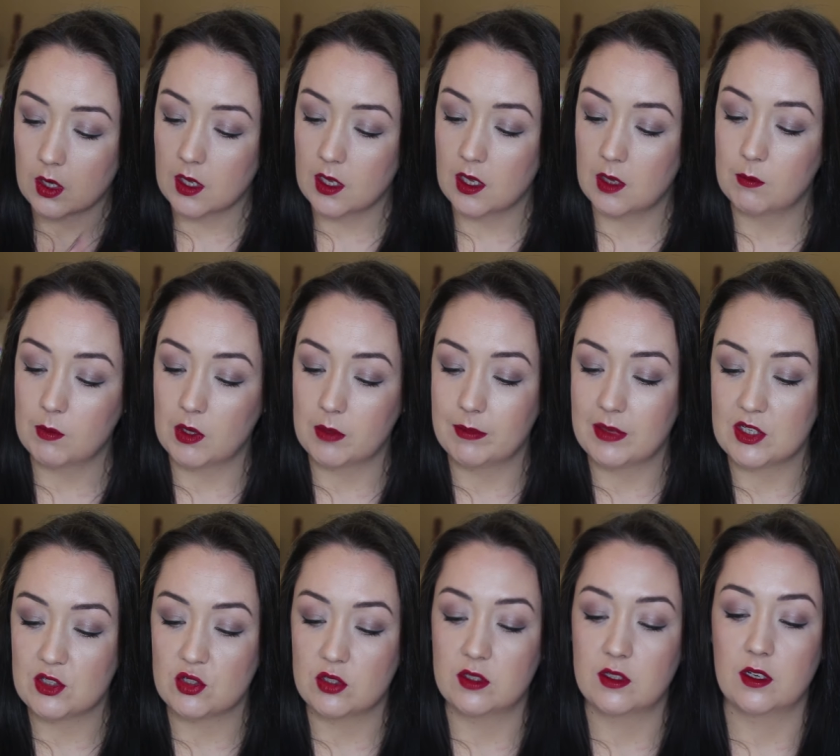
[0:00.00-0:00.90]
Um, I
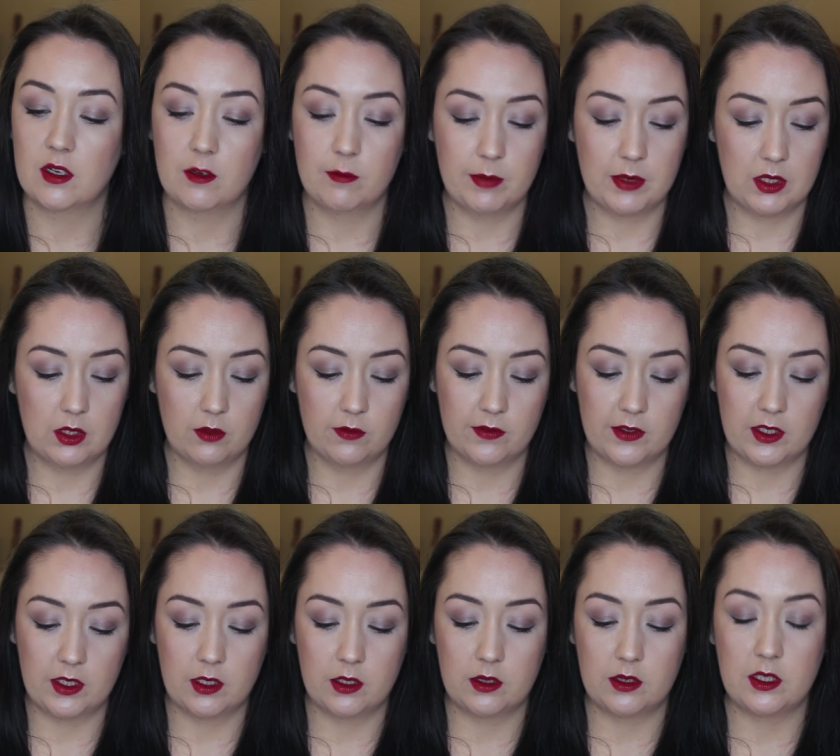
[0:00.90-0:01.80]
mentioned that I've been
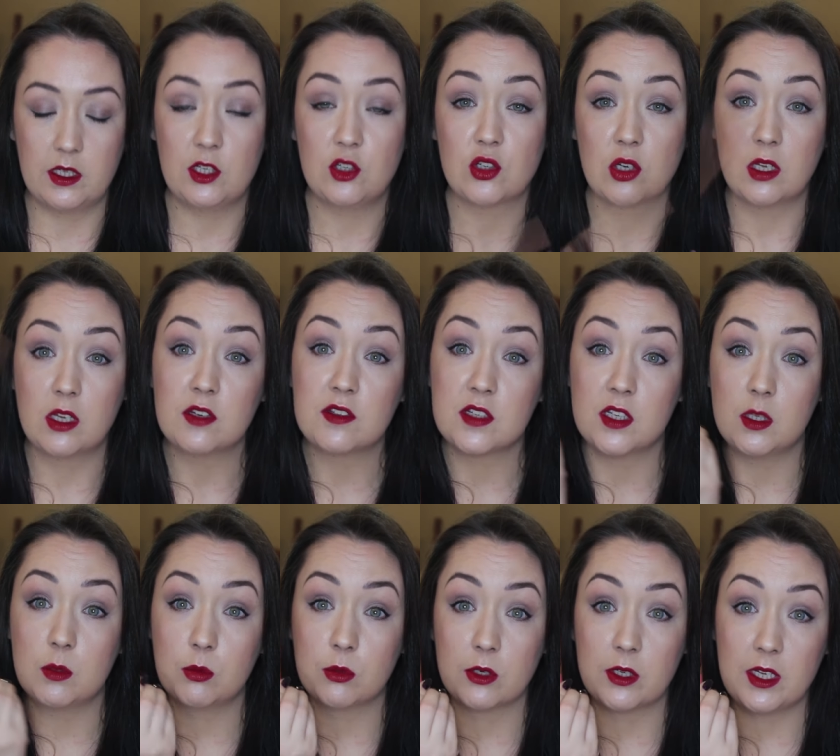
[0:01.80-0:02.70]
loving the Charlotte
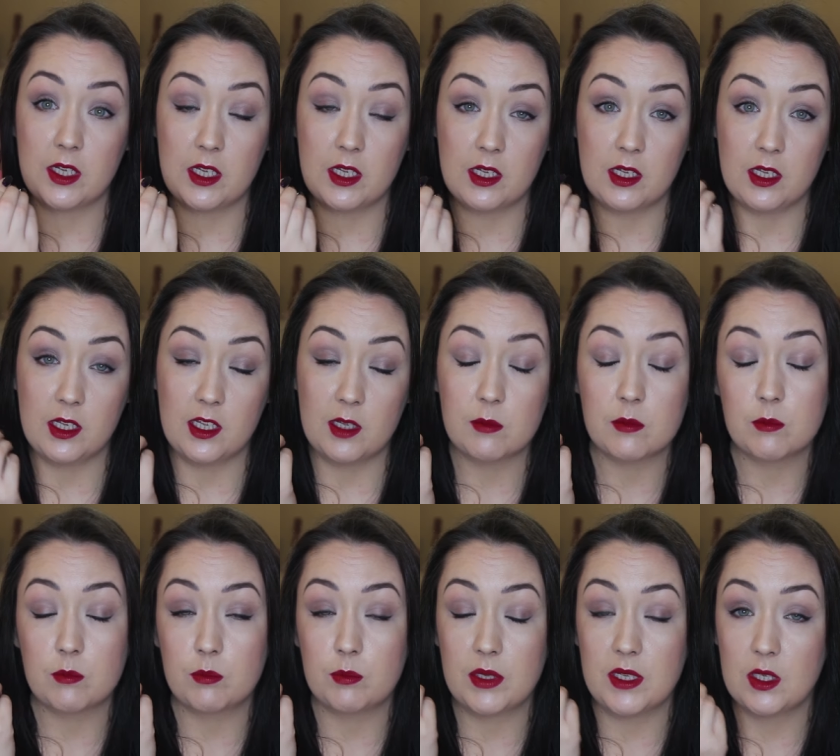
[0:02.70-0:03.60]
Tilbury
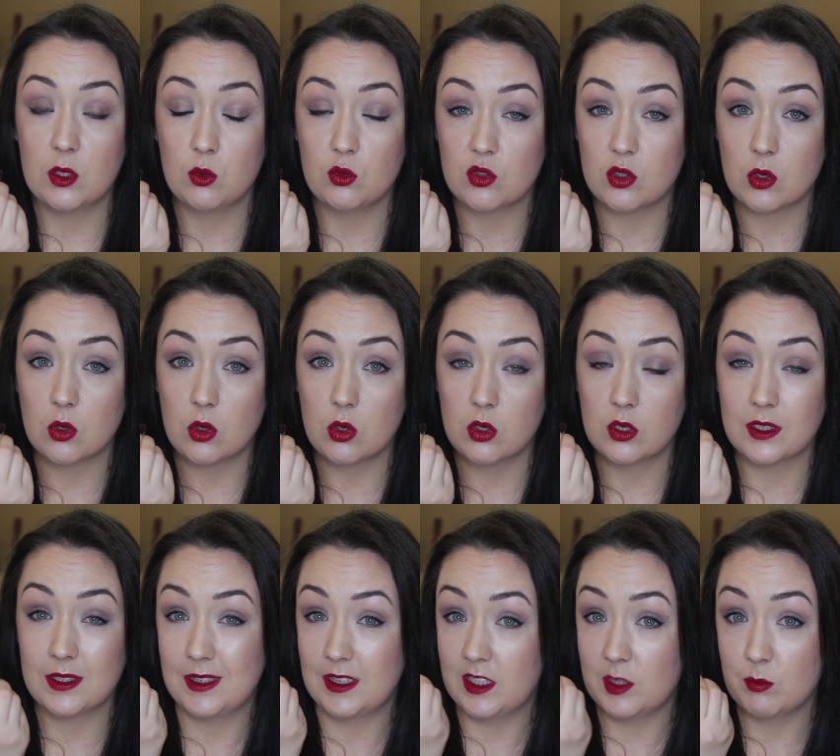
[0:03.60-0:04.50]
Pillow
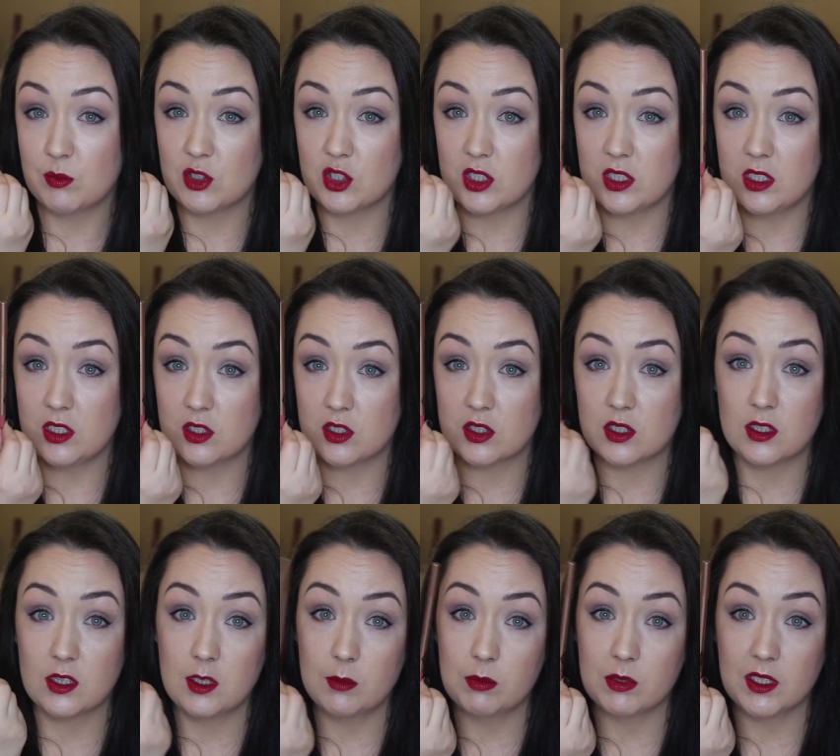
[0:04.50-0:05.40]
Talk Lip Cheat
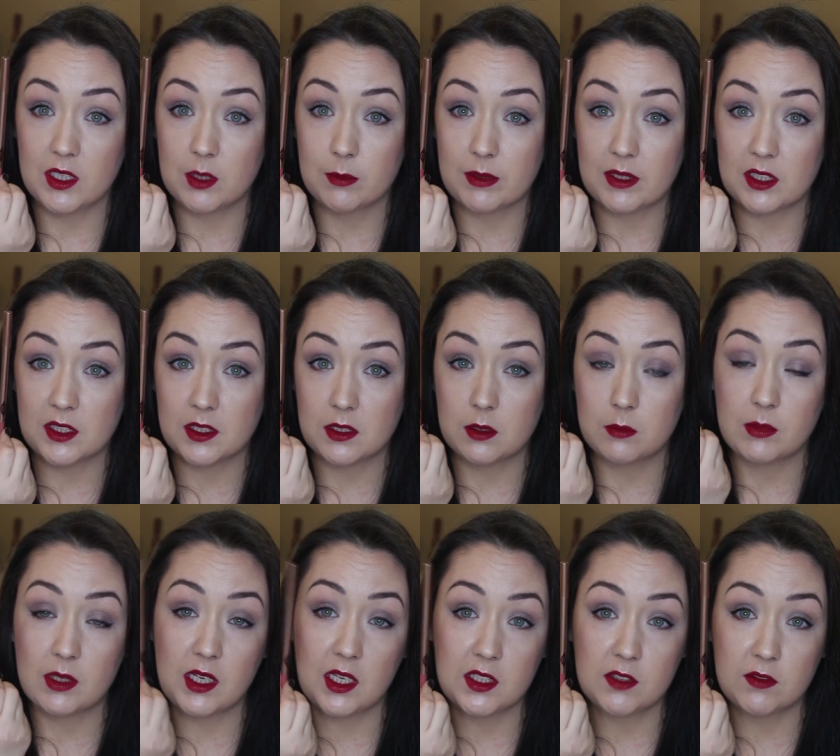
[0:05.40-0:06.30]
lip liner pencil in
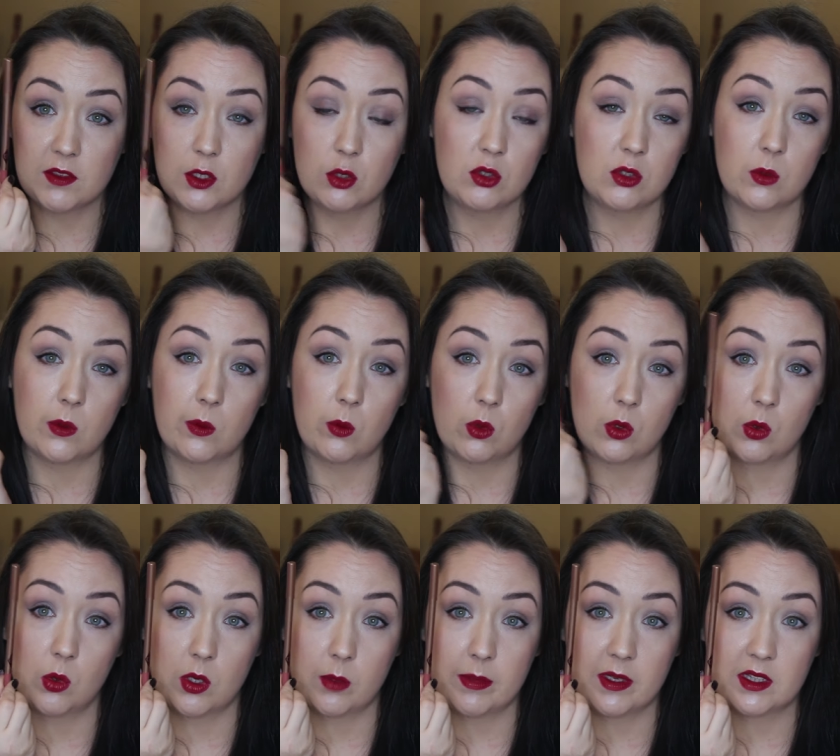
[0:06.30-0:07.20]
my last video, so I
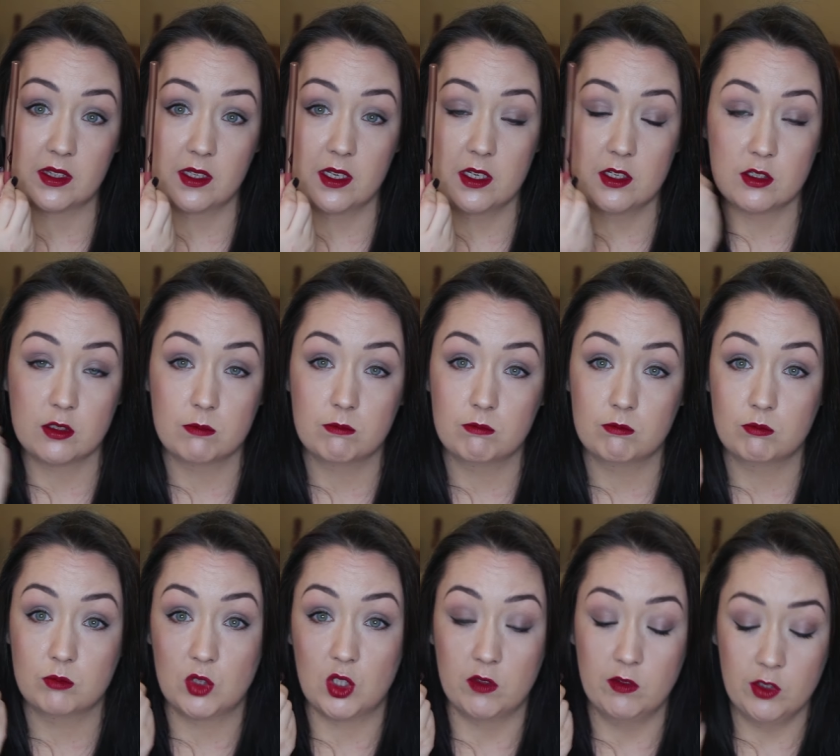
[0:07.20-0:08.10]
won't go on about that.
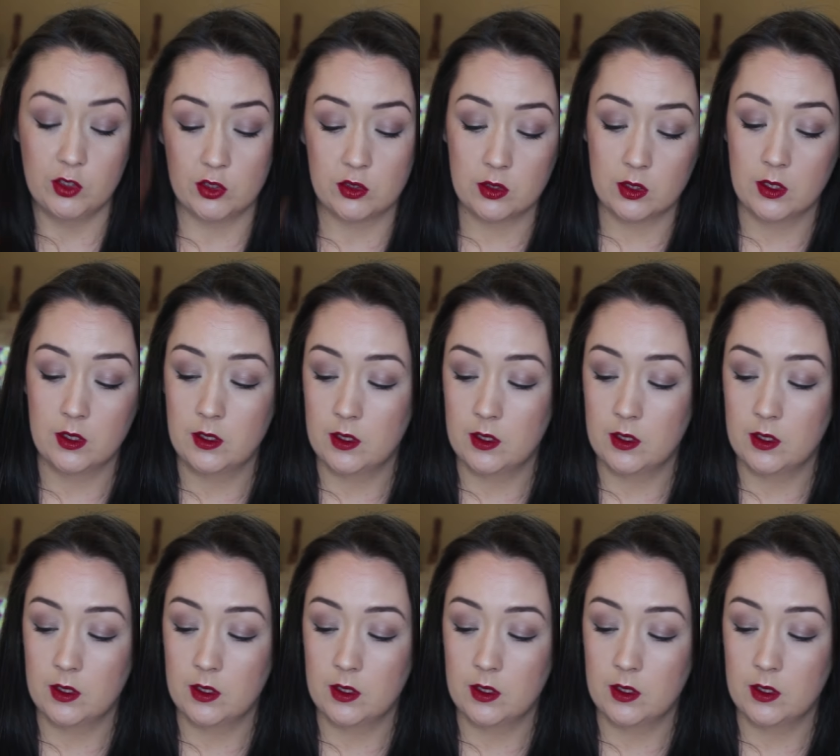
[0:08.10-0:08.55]
Love it.